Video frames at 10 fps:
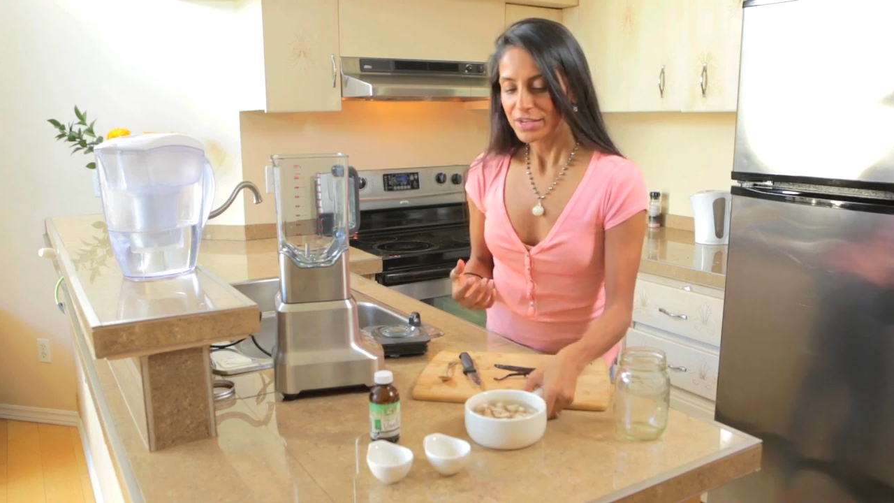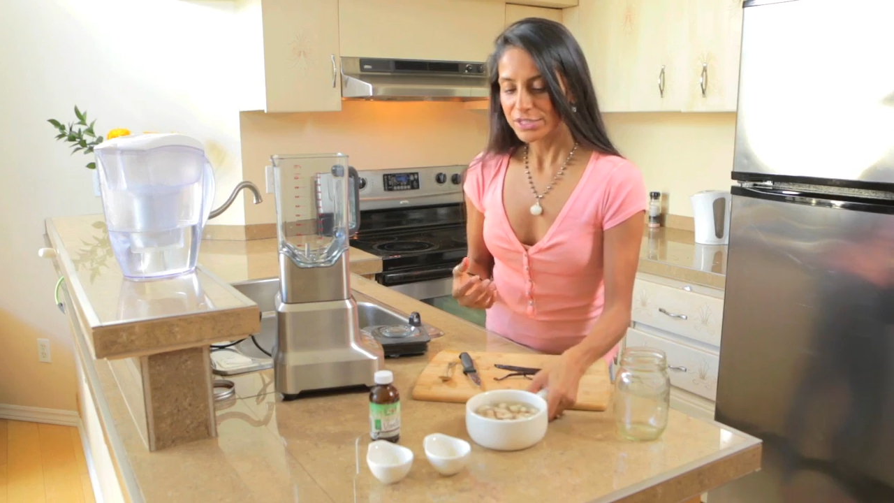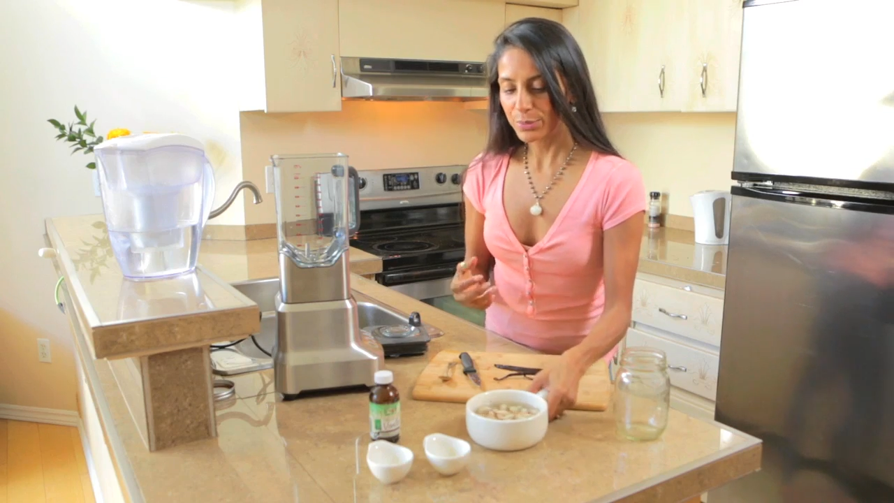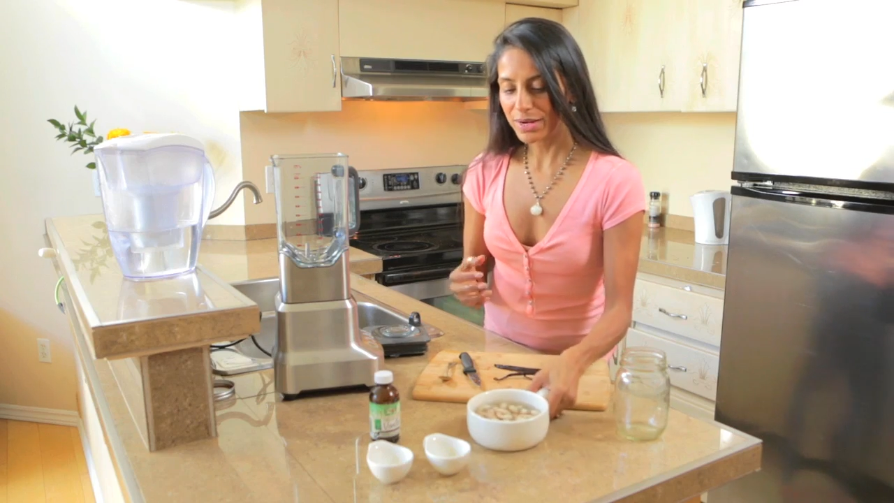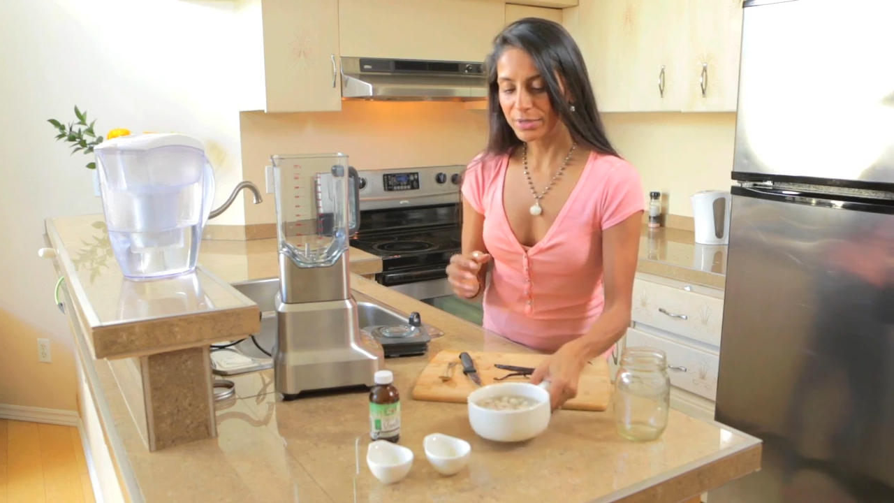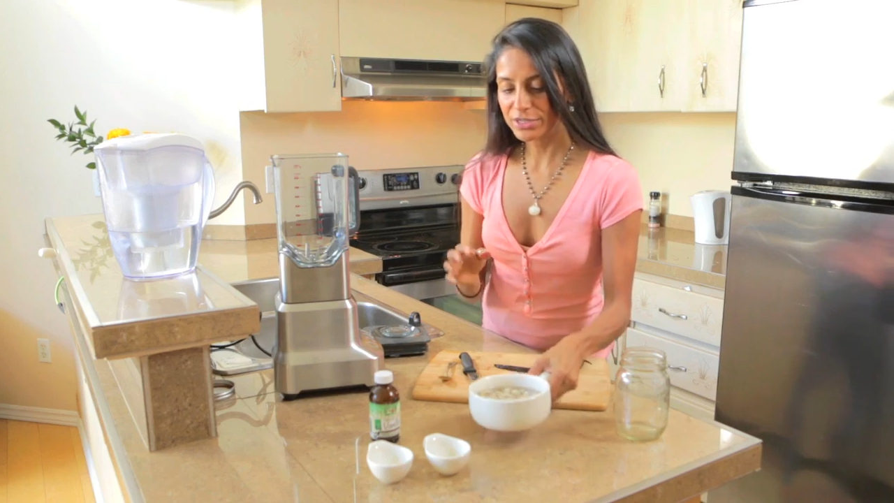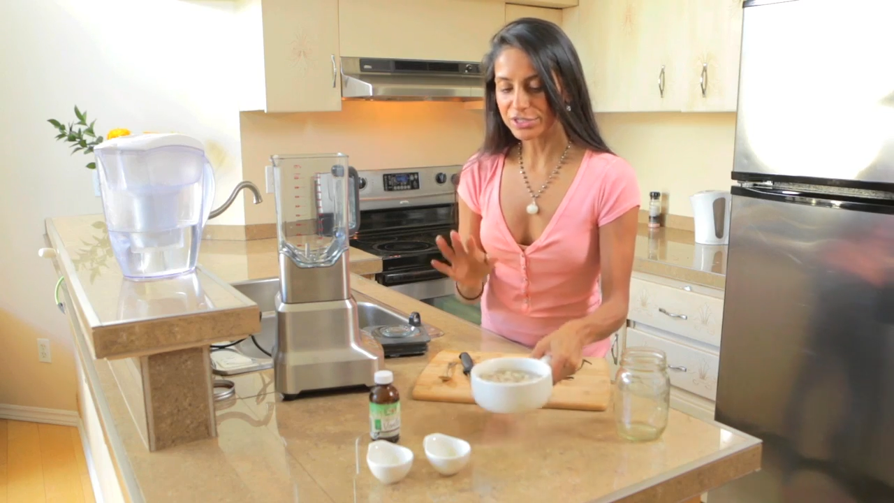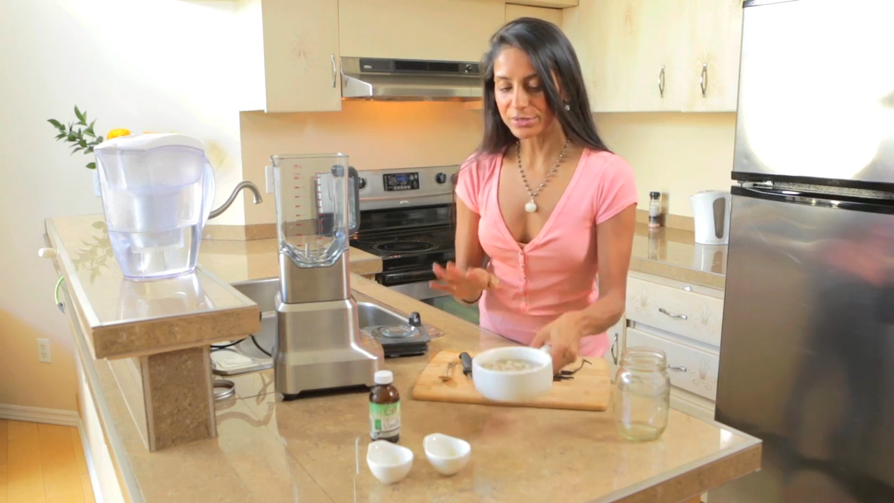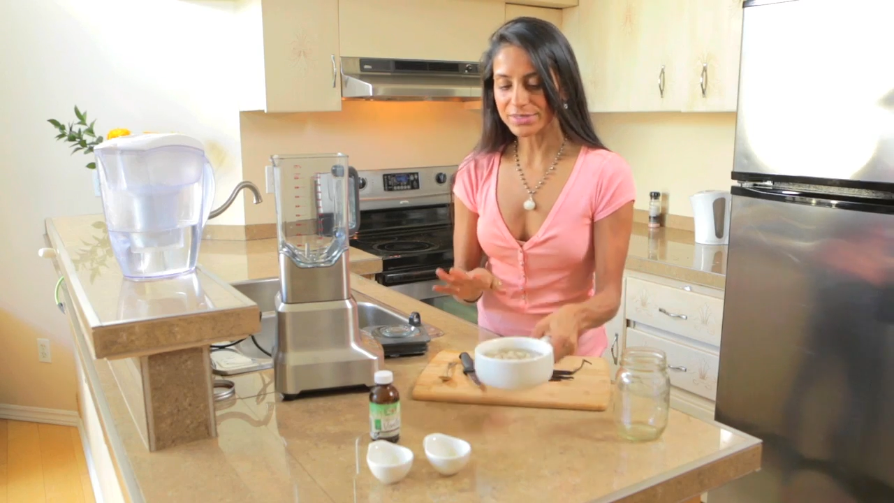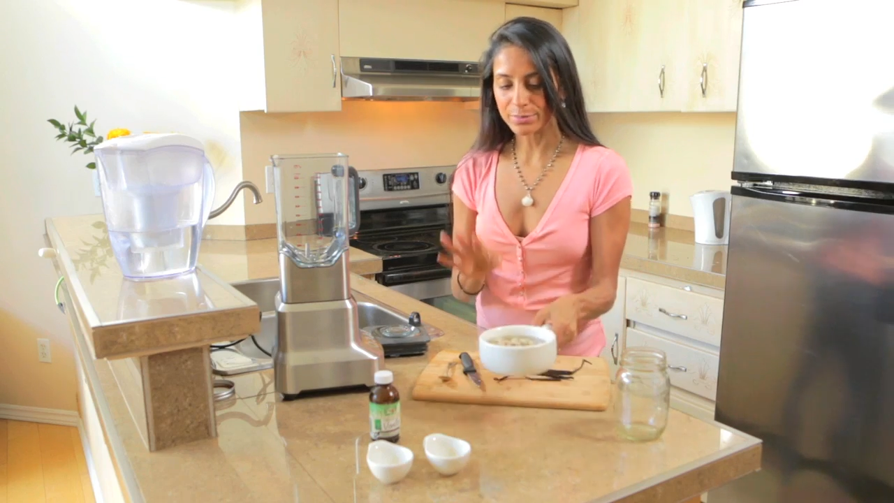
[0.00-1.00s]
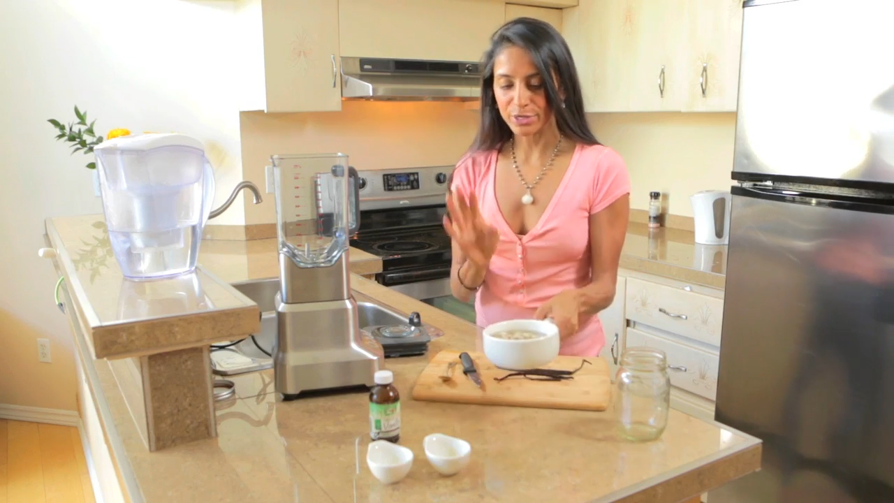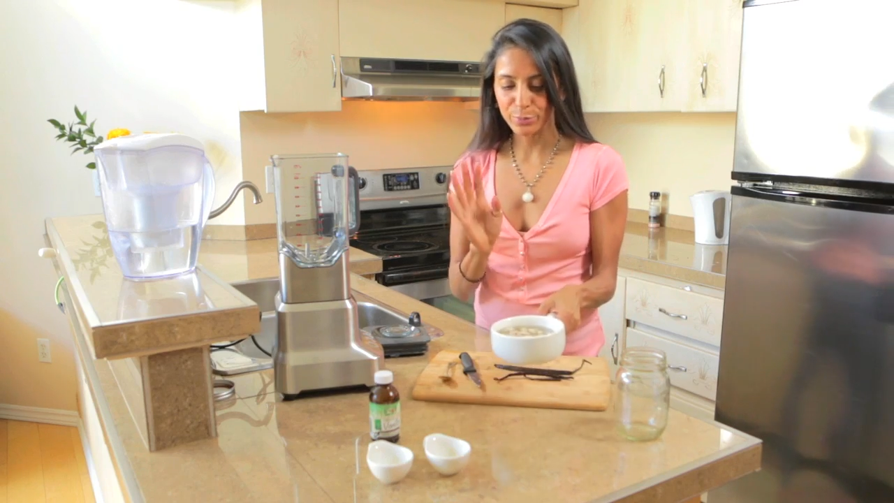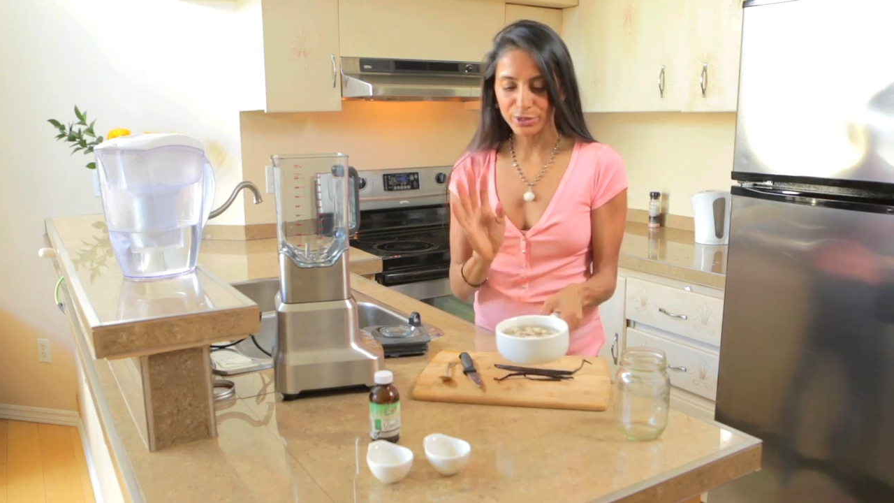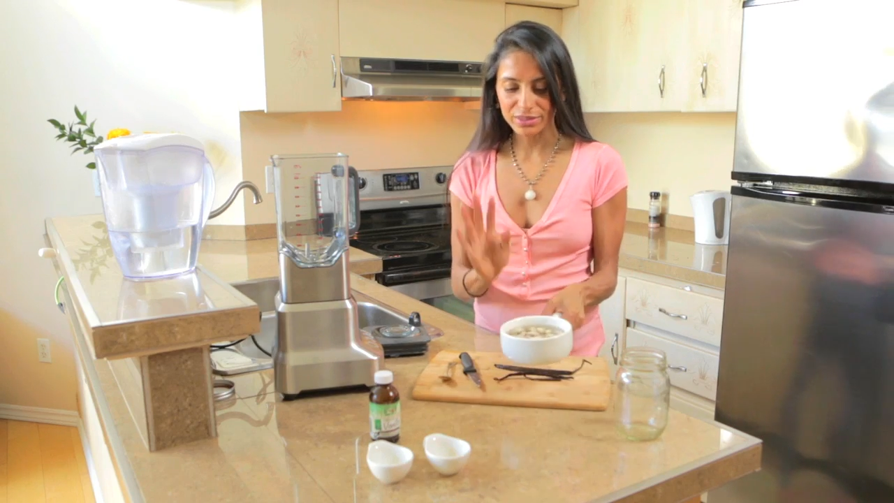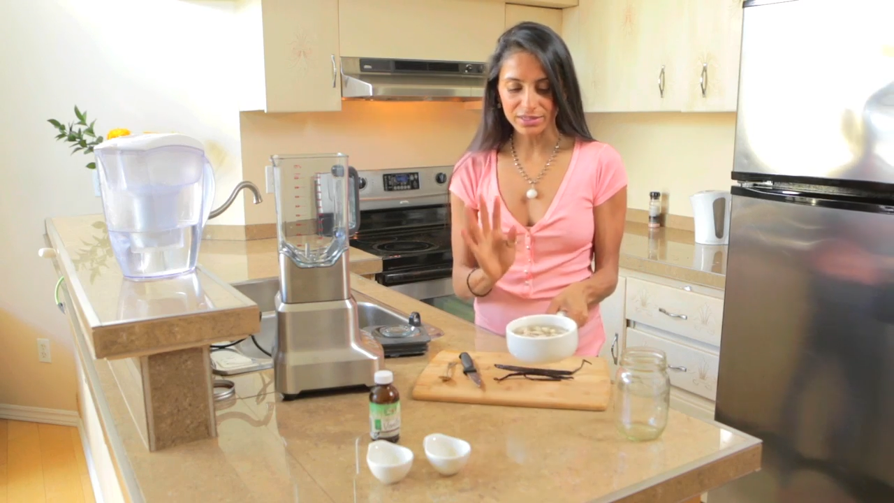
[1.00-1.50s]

So what I'm going to do is I'm going to put